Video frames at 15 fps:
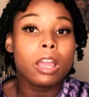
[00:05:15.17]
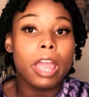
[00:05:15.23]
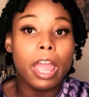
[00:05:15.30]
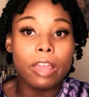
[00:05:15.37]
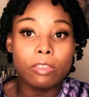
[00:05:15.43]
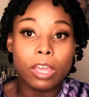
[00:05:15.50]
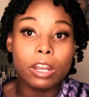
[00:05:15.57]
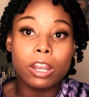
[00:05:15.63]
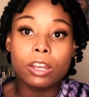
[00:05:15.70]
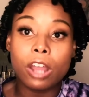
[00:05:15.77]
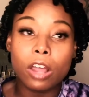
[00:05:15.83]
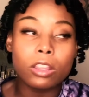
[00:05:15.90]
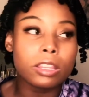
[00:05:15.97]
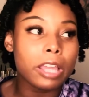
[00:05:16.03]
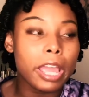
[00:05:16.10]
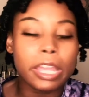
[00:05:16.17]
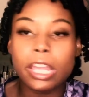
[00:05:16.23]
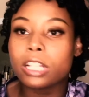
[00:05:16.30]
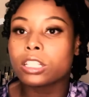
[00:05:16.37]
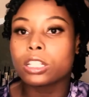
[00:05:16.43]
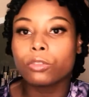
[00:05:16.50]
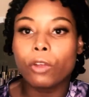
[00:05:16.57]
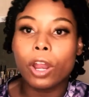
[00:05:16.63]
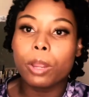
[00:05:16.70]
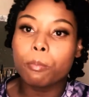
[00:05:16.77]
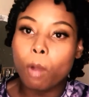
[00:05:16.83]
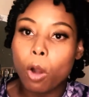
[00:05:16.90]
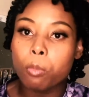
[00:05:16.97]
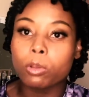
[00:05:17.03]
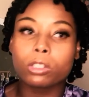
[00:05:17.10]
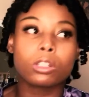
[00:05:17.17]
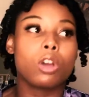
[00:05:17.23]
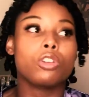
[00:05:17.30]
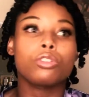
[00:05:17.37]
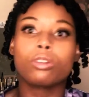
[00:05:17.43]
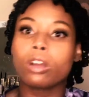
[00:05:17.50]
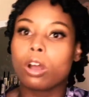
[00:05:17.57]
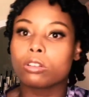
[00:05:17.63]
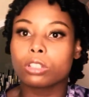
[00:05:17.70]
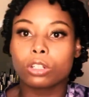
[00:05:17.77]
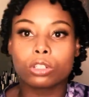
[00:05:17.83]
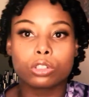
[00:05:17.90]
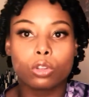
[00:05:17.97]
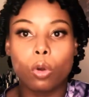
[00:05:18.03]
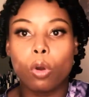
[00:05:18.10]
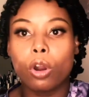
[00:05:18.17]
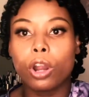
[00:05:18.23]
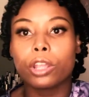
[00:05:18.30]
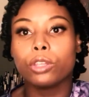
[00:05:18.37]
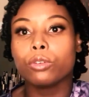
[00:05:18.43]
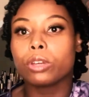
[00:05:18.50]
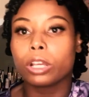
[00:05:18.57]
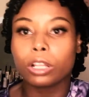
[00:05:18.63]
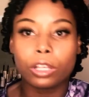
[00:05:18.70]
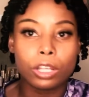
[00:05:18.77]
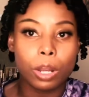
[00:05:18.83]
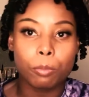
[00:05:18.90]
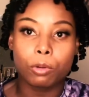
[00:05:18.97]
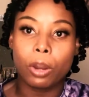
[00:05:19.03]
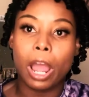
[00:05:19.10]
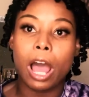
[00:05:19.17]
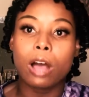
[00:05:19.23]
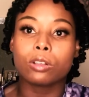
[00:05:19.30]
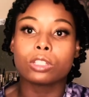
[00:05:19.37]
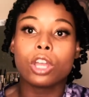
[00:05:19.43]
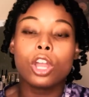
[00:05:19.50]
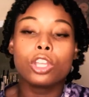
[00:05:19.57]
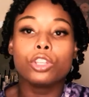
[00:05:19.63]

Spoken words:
And then another thing is it's very mobile, so you can go to the store, you can clean up your house,